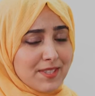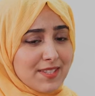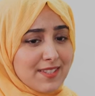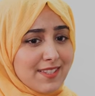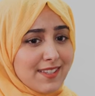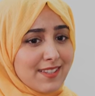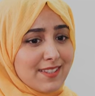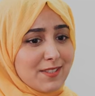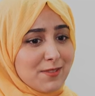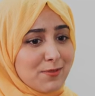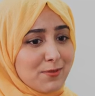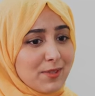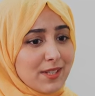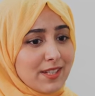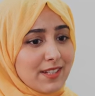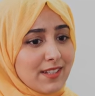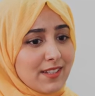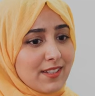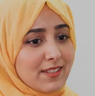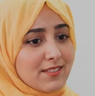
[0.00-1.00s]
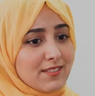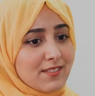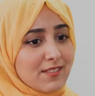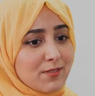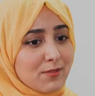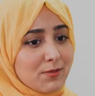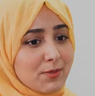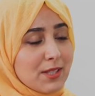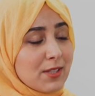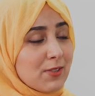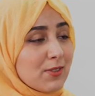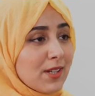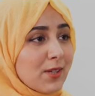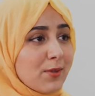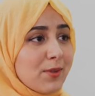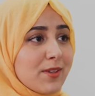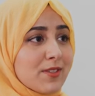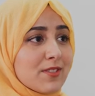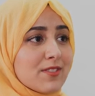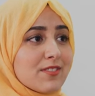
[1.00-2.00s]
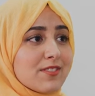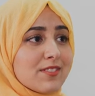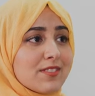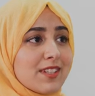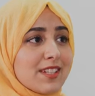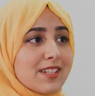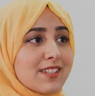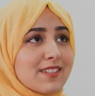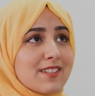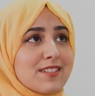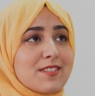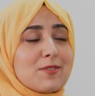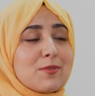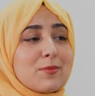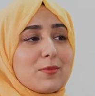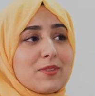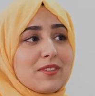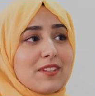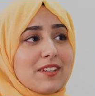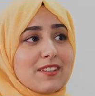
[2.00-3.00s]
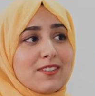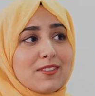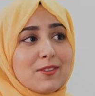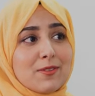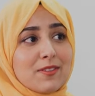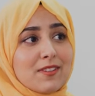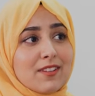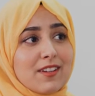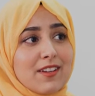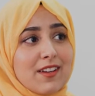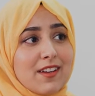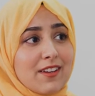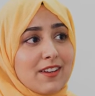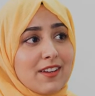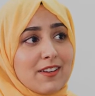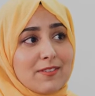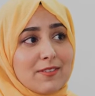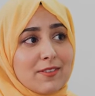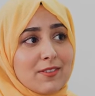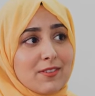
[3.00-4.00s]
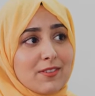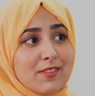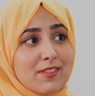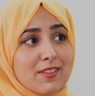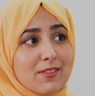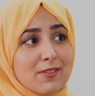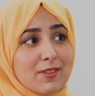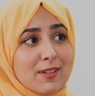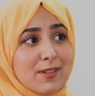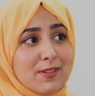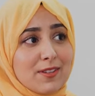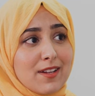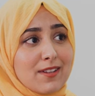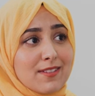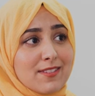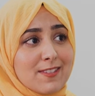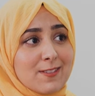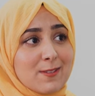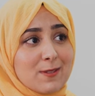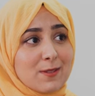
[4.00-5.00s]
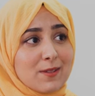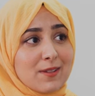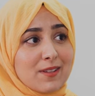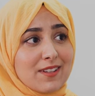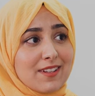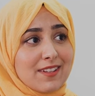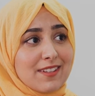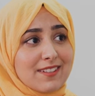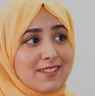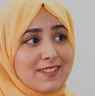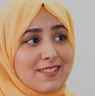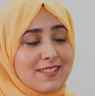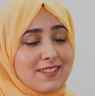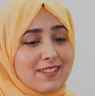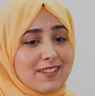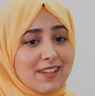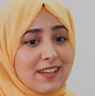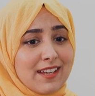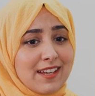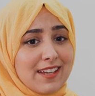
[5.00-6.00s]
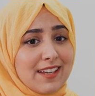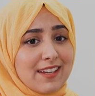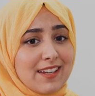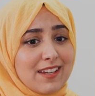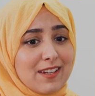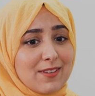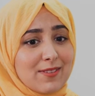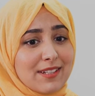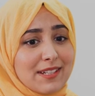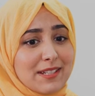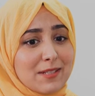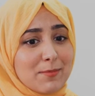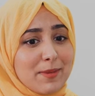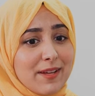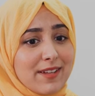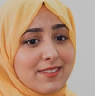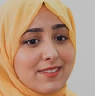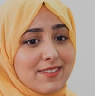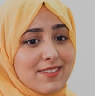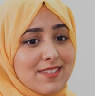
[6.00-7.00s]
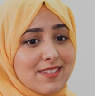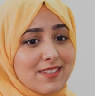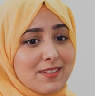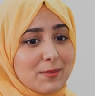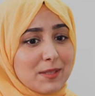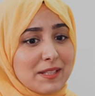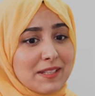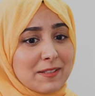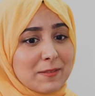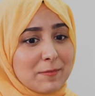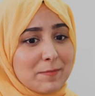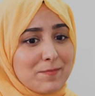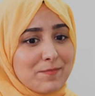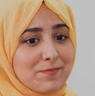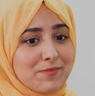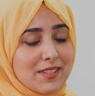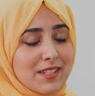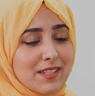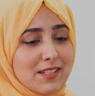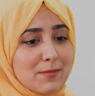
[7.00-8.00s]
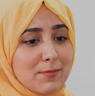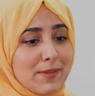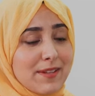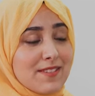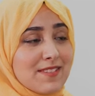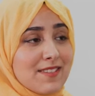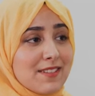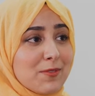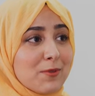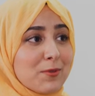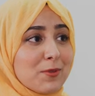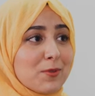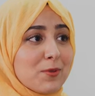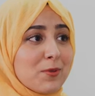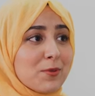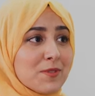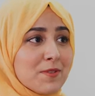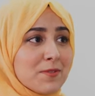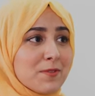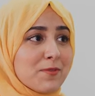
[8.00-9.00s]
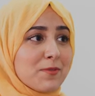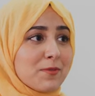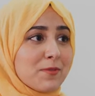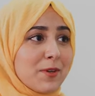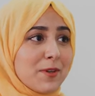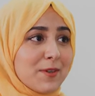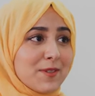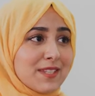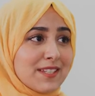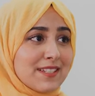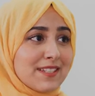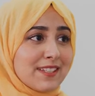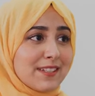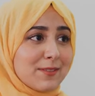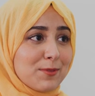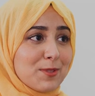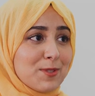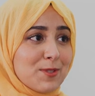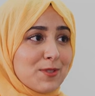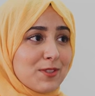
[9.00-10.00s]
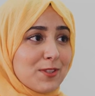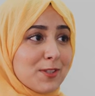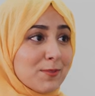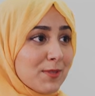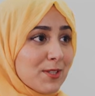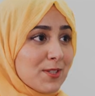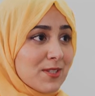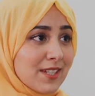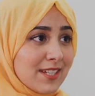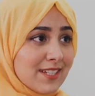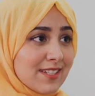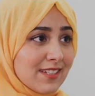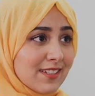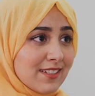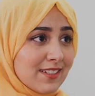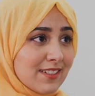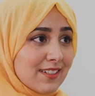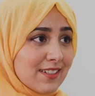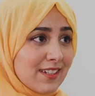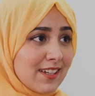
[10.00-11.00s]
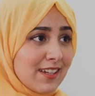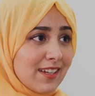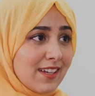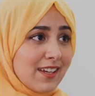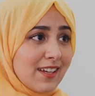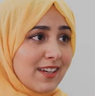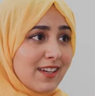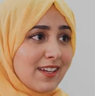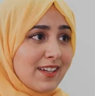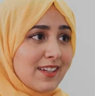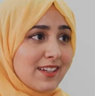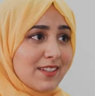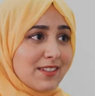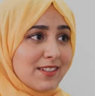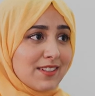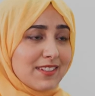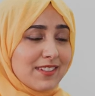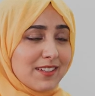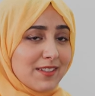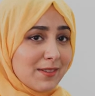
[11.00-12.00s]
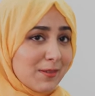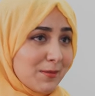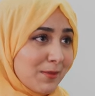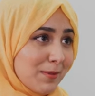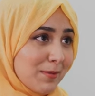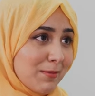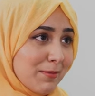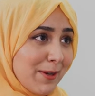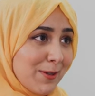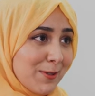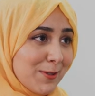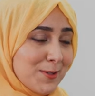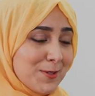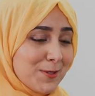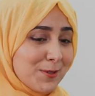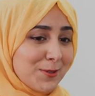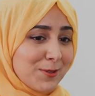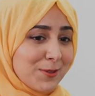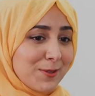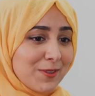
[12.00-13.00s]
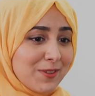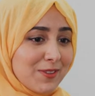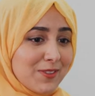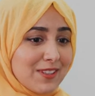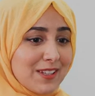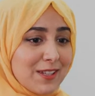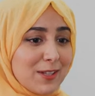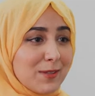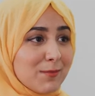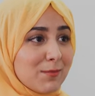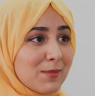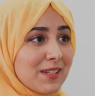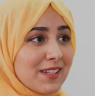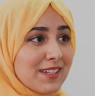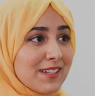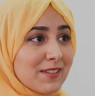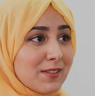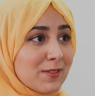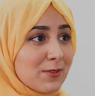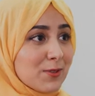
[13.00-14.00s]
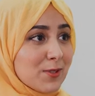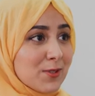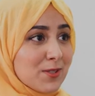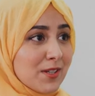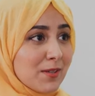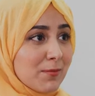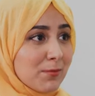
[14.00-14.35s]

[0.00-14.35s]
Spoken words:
See, that's a really, really great question, and it's not one I don't think I have a really good answer to, because it really depends. I mean, it depends then on the causes of OCD, which could be genetic, you know, like biological, that could be due to